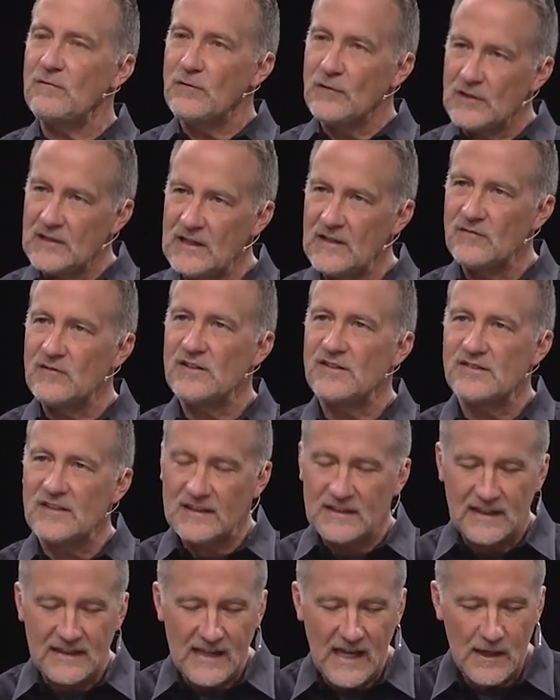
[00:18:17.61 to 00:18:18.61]
forgiveness
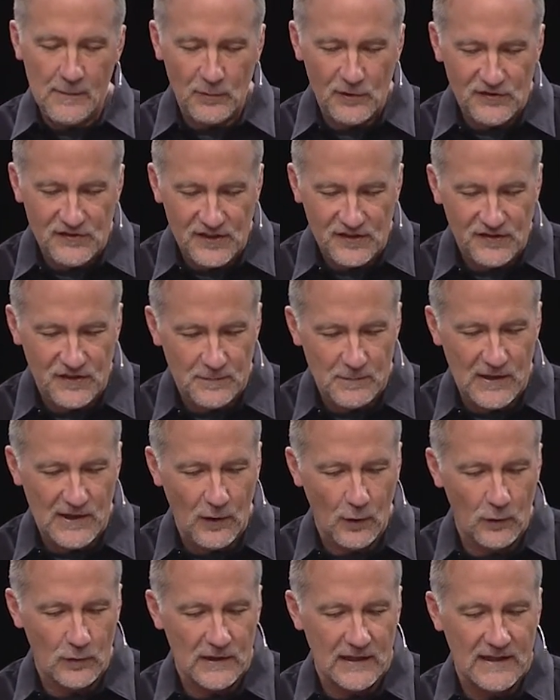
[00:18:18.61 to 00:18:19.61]
that enables us to be
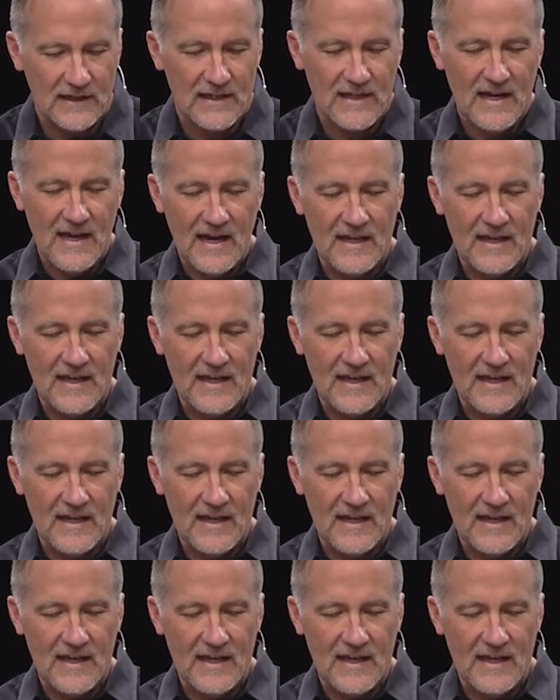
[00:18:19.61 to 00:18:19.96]
holy